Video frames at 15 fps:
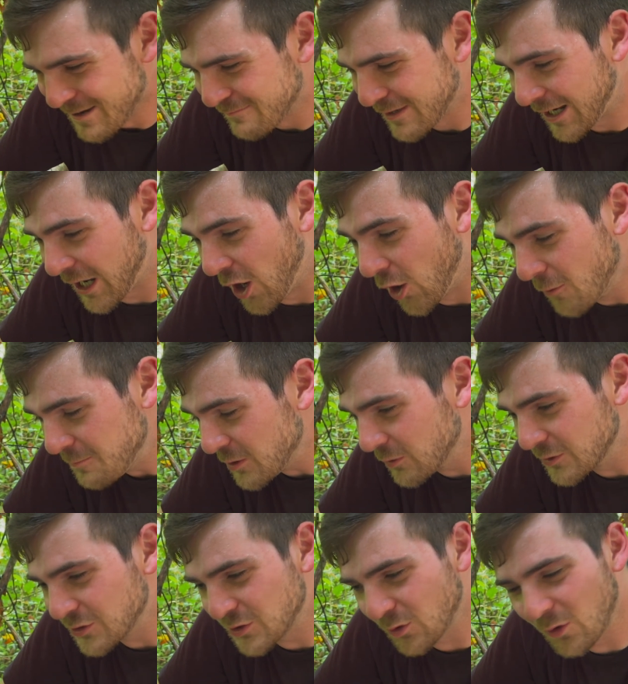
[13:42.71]
But I hope you
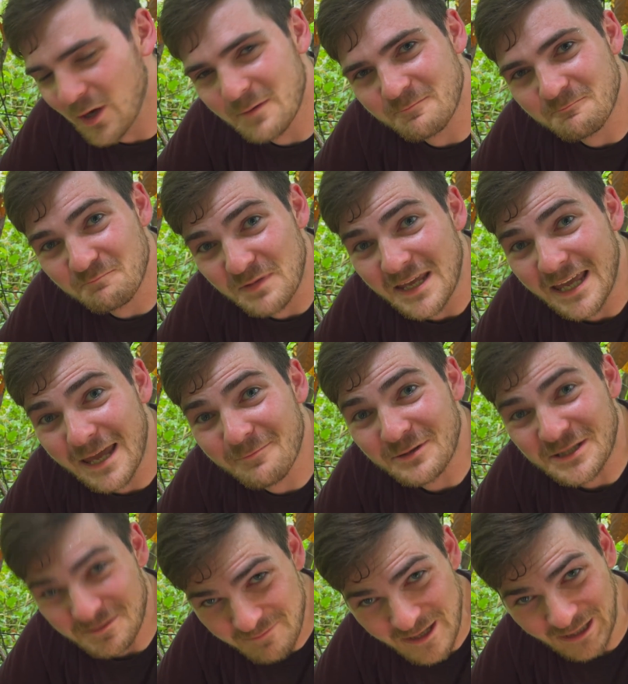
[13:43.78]
enjoyed being able
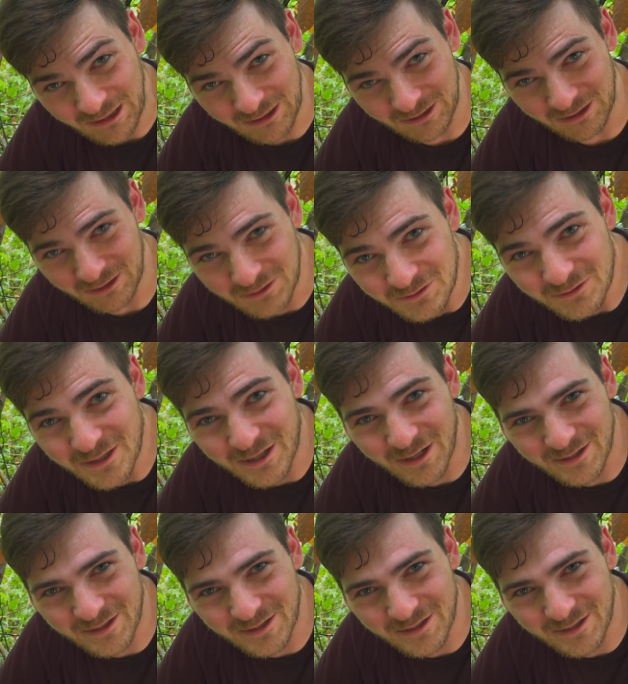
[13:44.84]
to be included